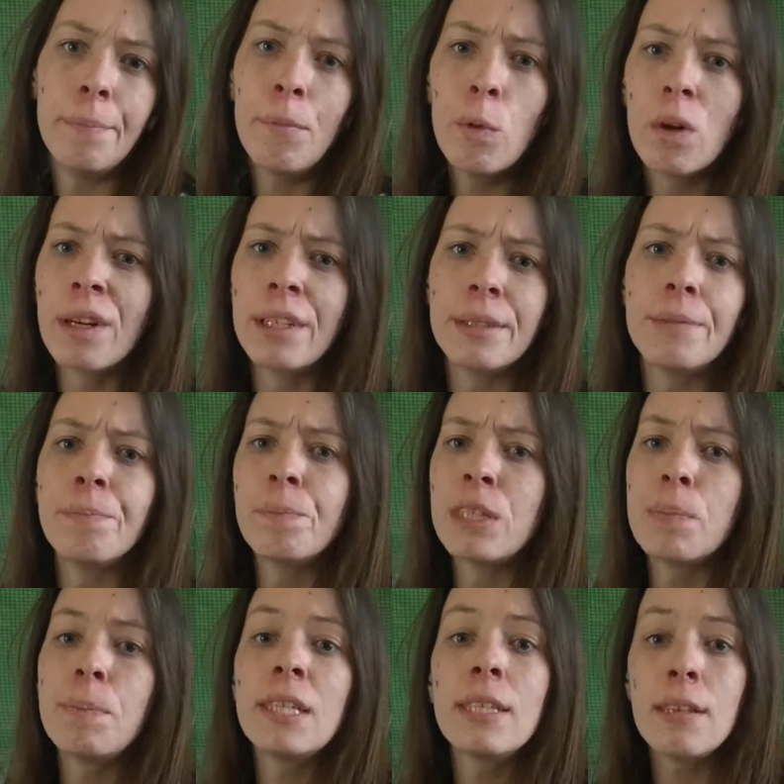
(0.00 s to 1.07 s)
more
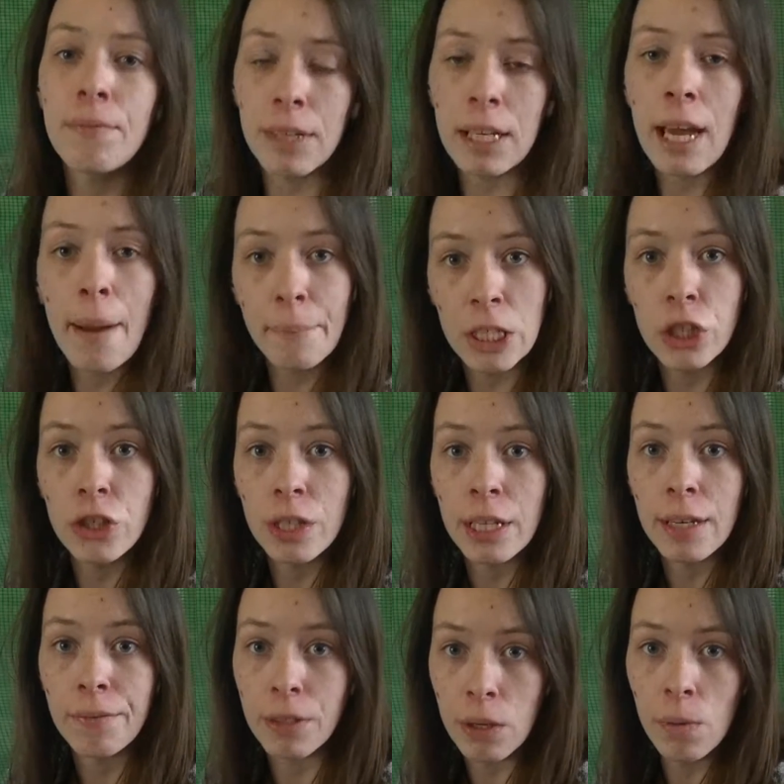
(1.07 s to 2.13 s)
specific
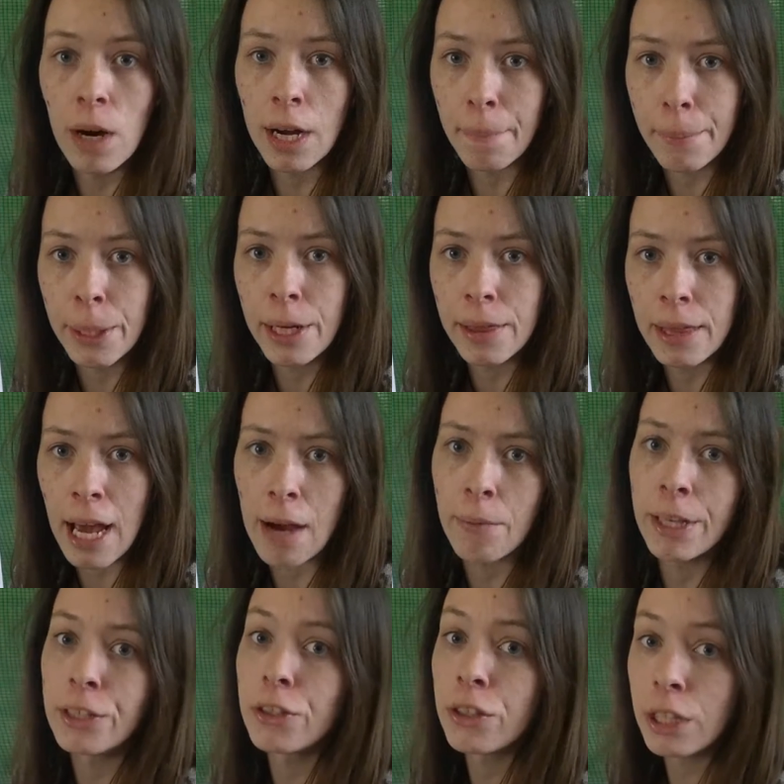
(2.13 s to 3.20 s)
chemistry, if you want to put it that
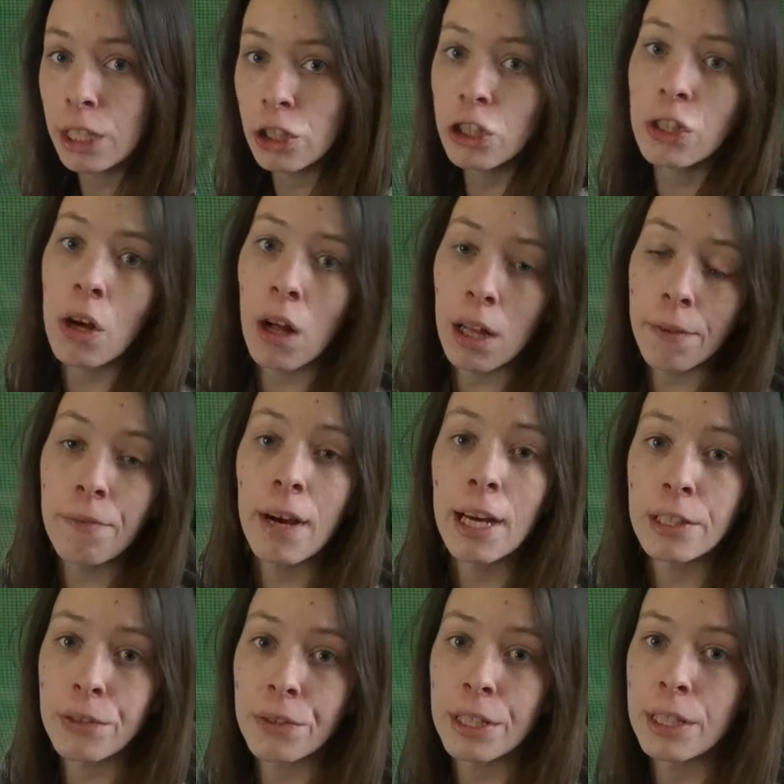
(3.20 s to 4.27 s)
way. So you can just call it
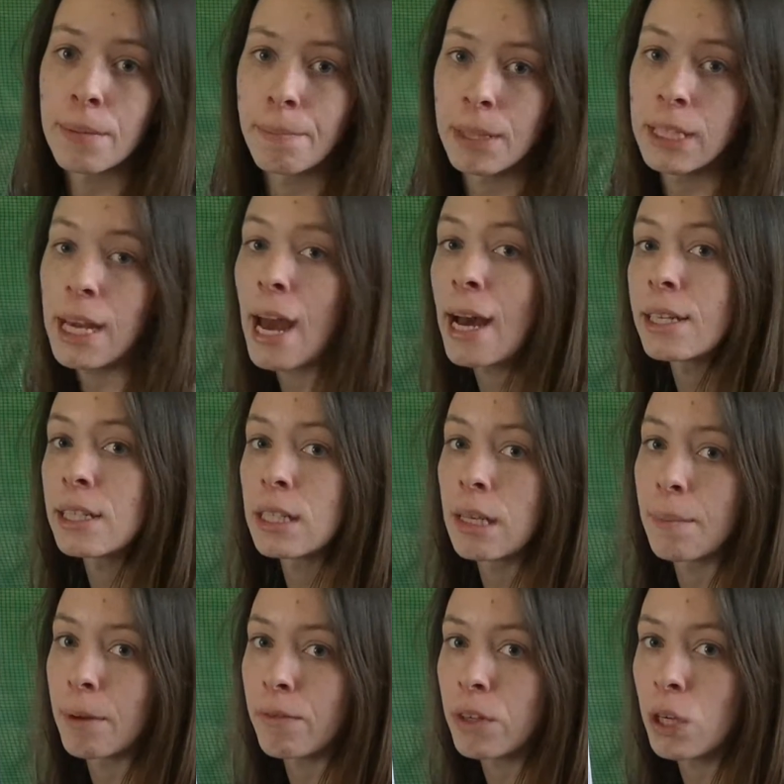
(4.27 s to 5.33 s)
phosphorus and
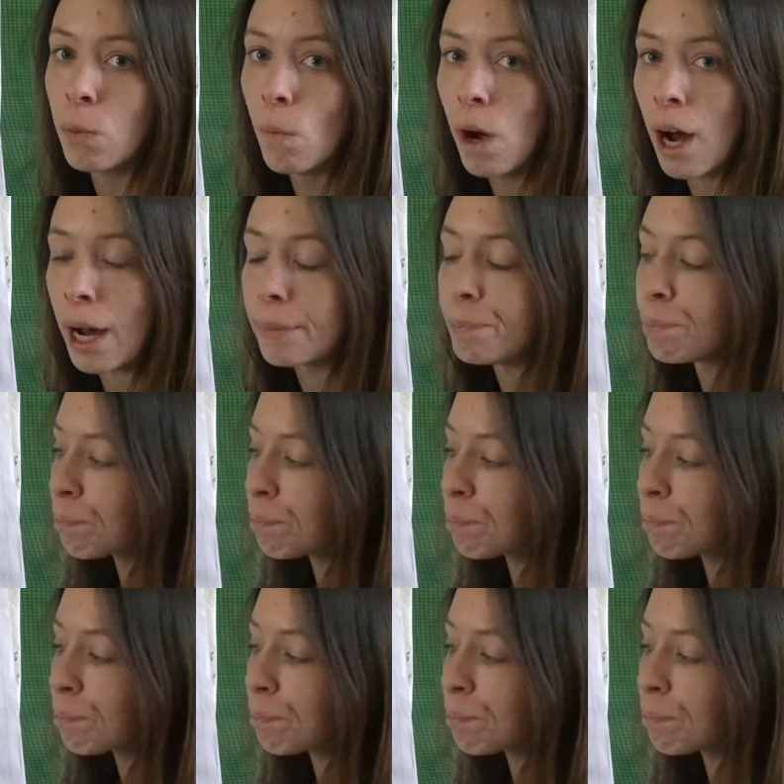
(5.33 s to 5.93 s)
potassium if you want.